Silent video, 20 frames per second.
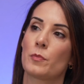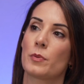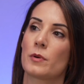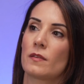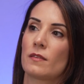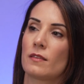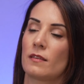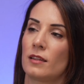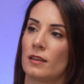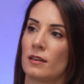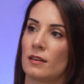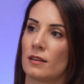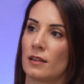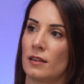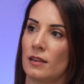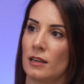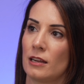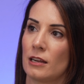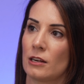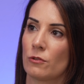present
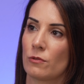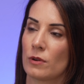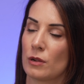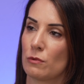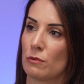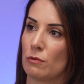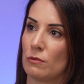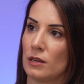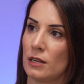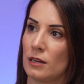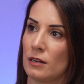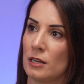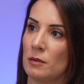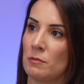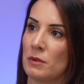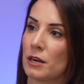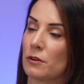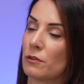grade 3 anemia.